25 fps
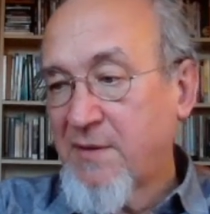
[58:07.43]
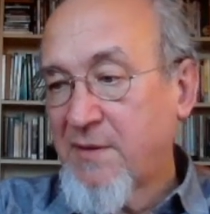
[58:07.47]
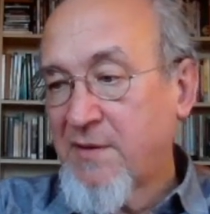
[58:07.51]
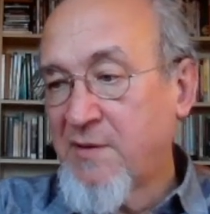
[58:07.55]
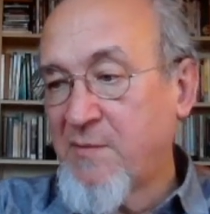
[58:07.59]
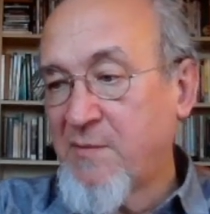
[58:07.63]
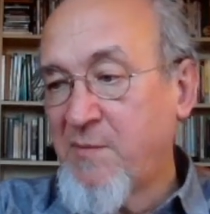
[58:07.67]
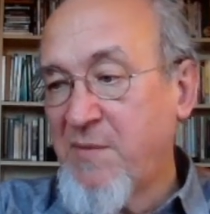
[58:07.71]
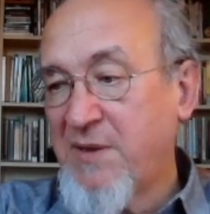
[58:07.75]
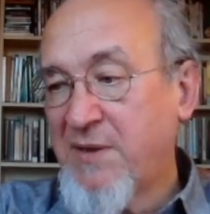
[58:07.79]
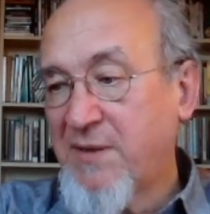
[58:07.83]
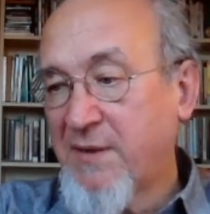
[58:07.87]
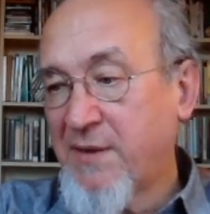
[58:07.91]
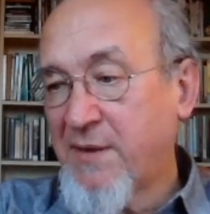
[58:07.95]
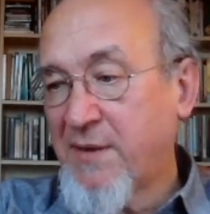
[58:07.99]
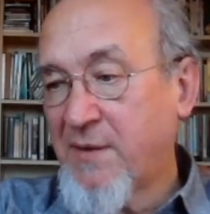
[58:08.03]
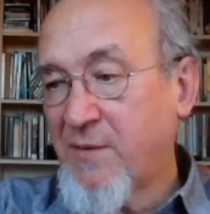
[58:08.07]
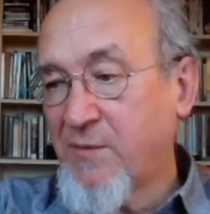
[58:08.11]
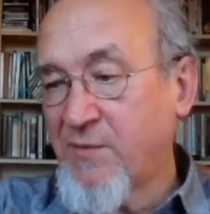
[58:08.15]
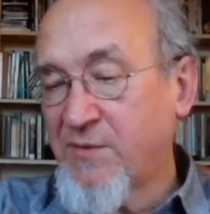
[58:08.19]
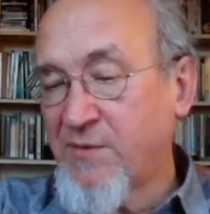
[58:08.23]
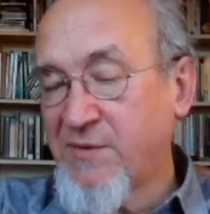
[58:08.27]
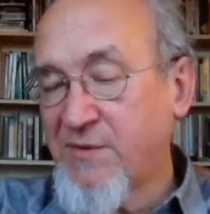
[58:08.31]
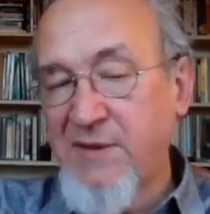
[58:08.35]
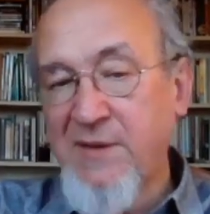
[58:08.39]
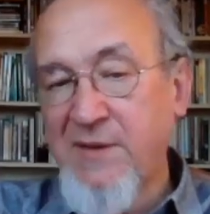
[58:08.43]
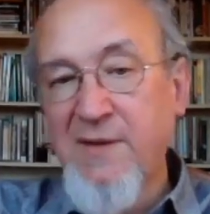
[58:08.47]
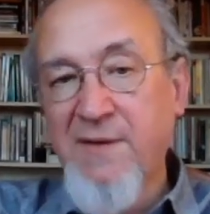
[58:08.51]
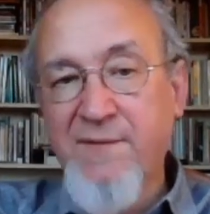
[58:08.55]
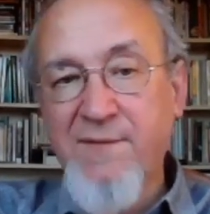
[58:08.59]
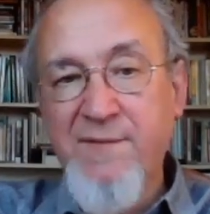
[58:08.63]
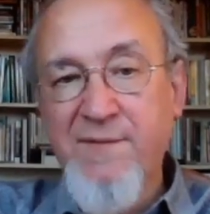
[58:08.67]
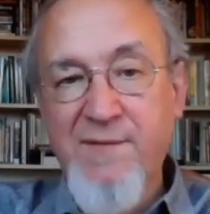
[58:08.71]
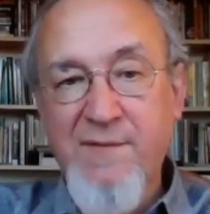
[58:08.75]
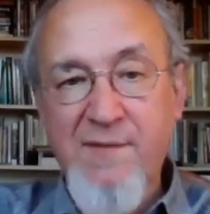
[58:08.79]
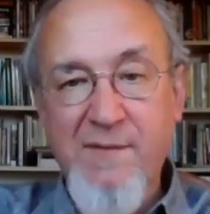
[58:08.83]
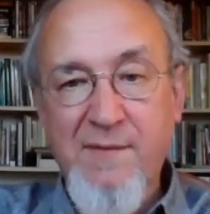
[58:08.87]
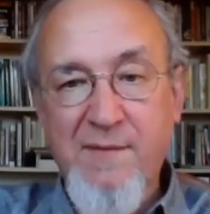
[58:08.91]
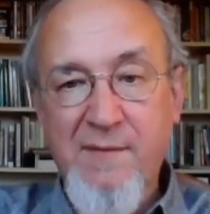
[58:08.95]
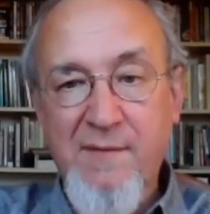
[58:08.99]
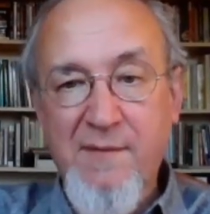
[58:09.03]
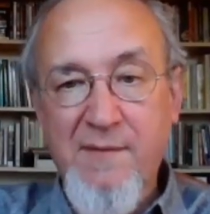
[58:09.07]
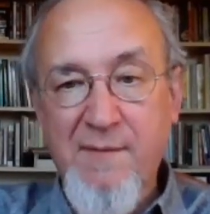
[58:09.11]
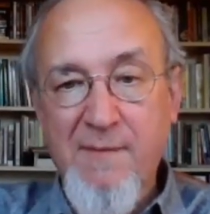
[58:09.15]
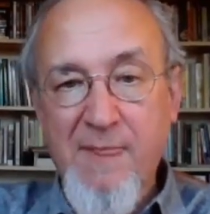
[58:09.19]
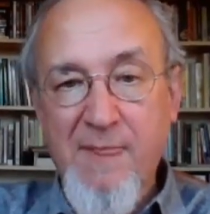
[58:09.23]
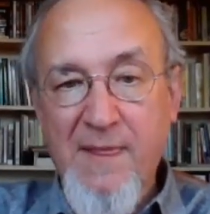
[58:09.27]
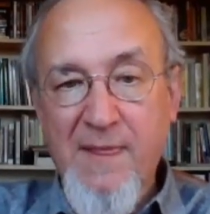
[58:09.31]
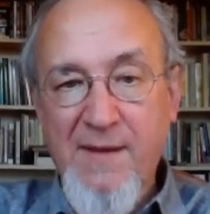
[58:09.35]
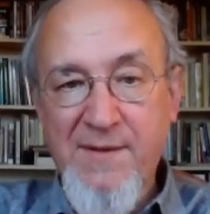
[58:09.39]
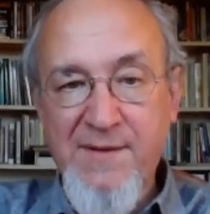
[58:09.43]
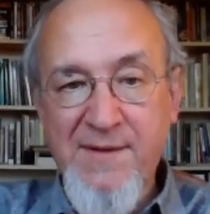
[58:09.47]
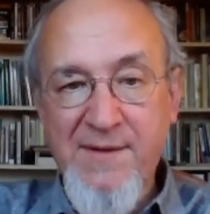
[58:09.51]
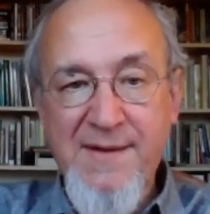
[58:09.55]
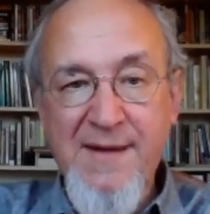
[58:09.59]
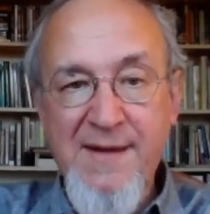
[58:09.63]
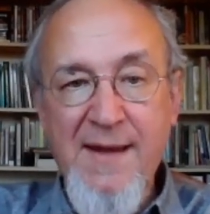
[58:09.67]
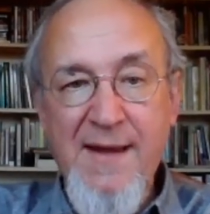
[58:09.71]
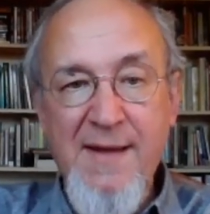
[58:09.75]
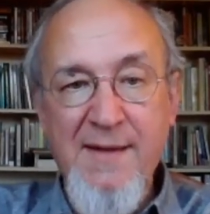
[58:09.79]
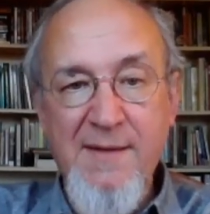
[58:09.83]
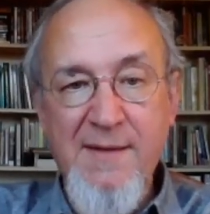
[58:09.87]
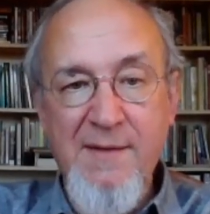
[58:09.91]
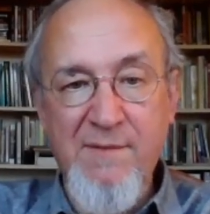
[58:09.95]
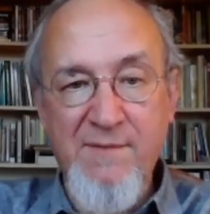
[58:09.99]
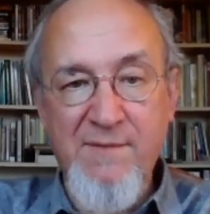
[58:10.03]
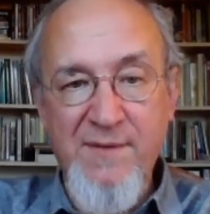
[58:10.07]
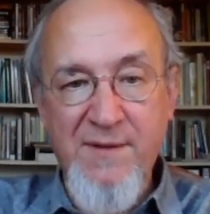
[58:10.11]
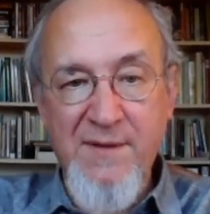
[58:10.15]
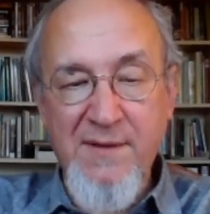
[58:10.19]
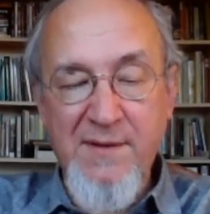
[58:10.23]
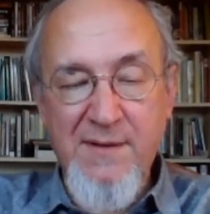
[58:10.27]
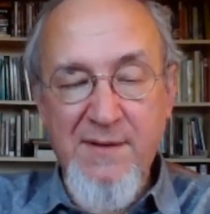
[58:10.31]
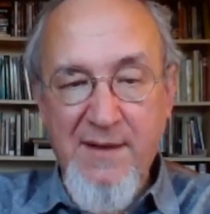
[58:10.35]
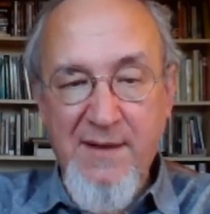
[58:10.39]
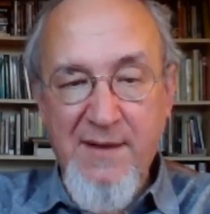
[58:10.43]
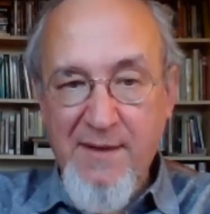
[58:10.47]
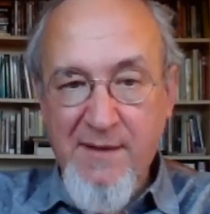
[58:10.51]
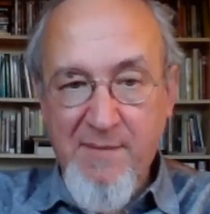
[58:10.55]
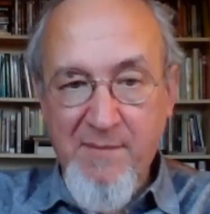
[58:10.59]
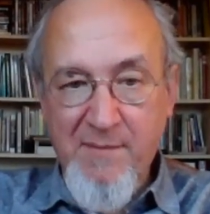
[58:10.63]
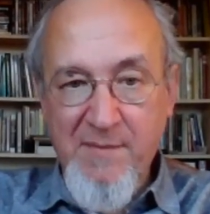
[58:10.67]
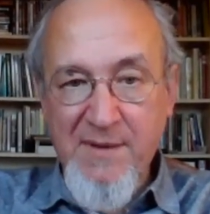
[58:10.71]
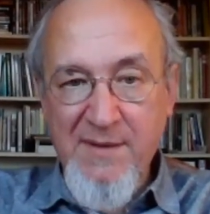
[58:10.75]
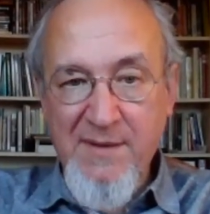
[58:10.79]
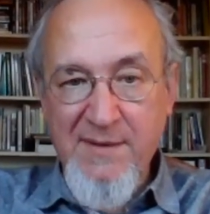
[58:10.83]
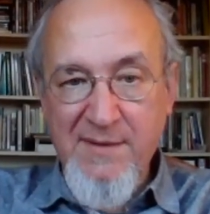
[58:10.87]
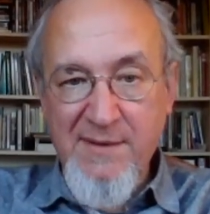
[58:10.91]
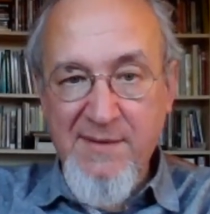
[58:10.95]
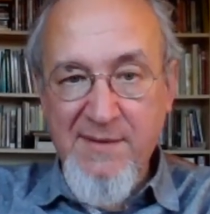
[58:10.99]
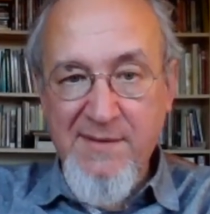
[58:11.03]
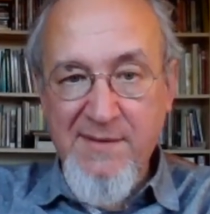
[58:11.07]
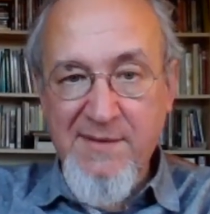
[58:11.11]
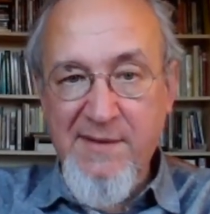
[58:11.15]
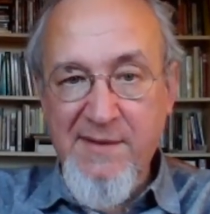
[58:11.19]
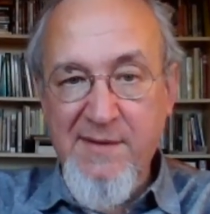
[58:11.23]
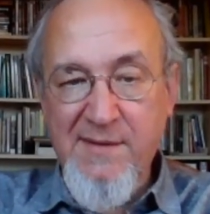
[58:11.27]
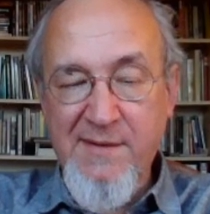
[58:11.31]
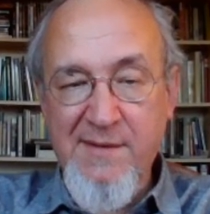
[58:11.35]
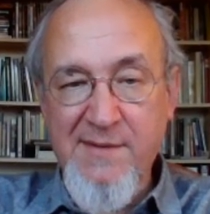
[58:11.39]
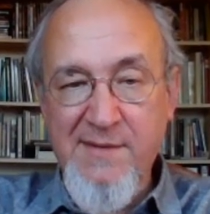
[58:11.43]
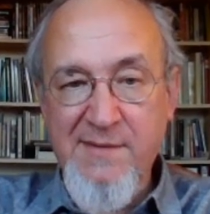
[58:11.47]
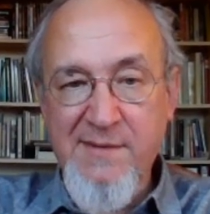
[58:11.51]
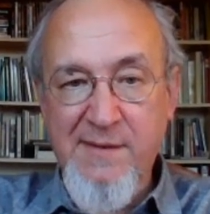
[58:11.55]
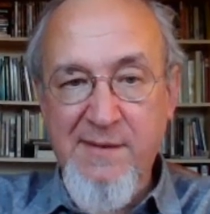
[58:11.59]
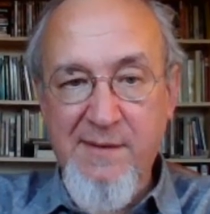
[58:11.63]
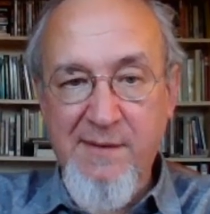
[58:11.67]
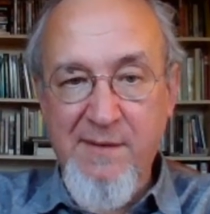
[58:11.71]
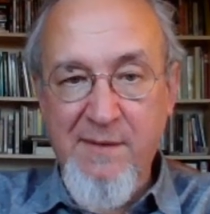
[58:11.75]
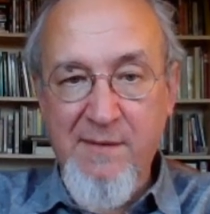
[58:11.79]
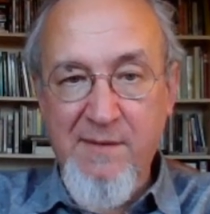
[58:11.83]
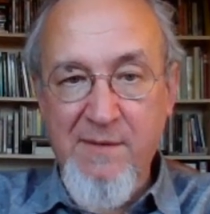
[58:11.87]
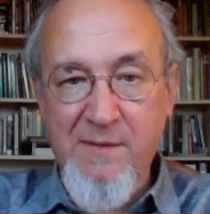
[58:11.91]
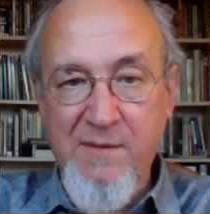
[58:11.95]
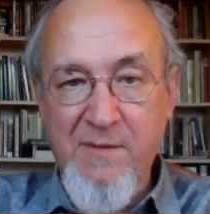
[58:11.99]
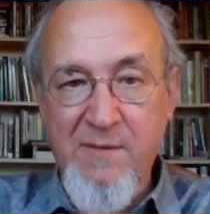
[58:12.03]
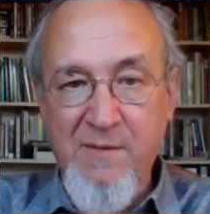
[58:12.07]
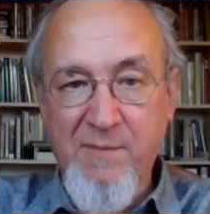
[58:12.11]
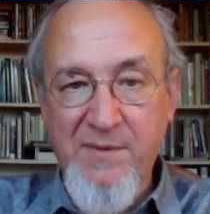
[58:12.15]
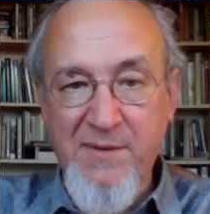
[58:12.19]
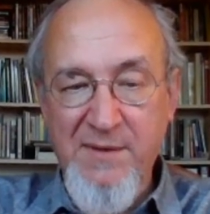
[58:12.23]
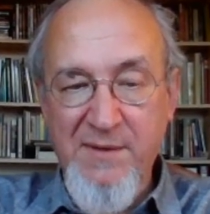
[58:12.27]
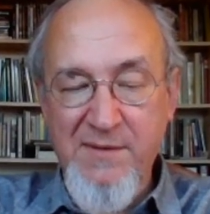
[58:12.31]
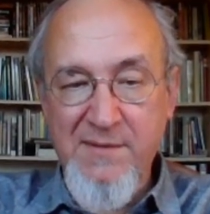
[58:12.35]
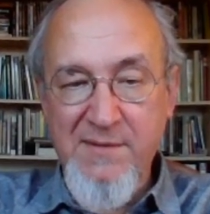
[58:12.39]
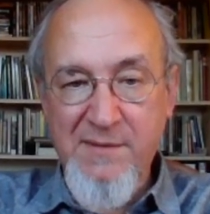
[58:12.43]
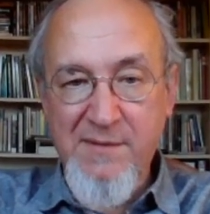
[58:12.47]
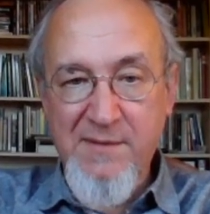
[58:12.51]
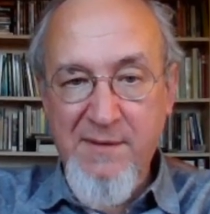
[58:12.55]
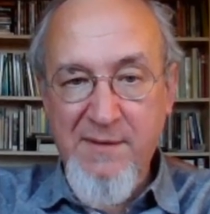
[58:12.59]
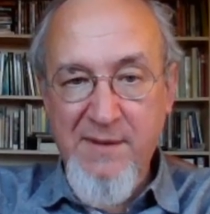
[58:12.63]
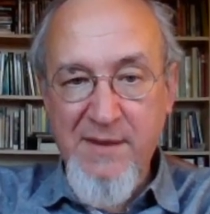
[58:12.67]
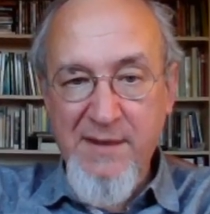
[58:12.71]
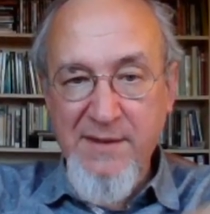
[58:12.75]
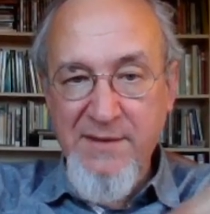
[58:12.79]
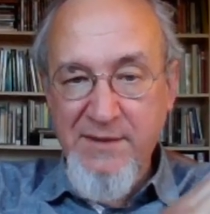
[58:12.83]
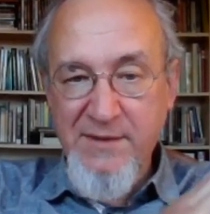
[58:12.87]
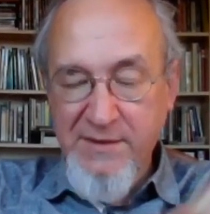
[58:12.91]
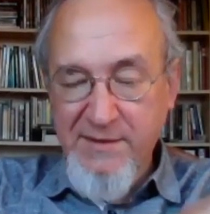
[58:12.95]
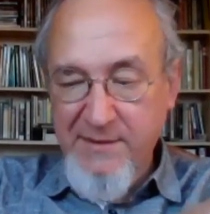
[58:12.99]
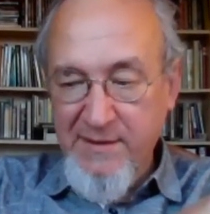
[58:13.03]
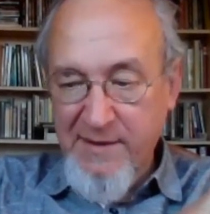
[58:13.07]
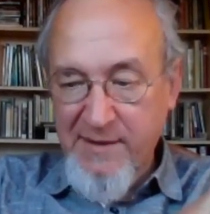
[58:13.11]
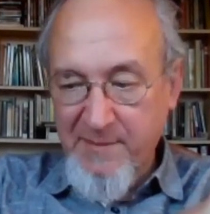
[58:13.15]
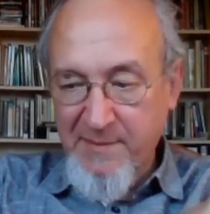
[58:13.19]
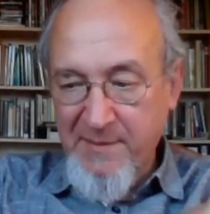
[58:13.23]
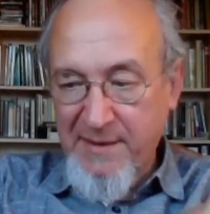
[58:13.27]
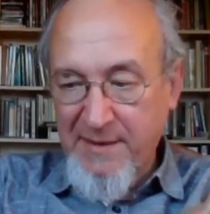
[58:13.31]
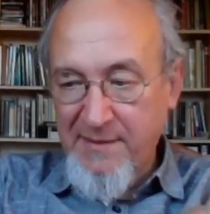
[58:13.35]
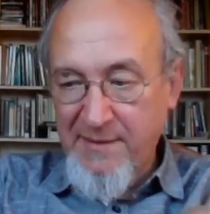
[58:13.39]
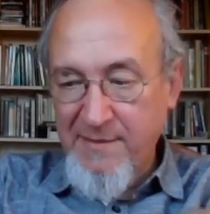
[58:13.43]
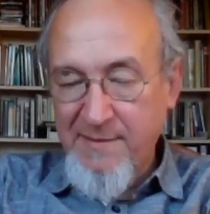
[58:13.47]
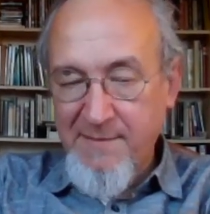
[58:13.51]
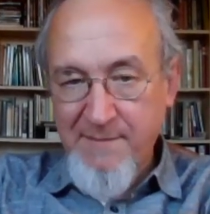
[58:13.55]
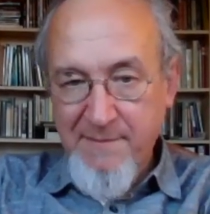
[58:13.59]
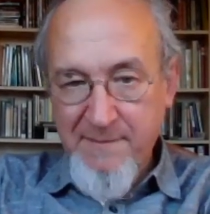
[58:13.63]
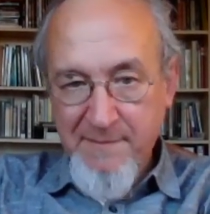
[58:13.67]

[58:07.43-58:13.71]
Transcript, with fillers: Dmitry Ustinov, the head of the entire military industrial complex, legendary man.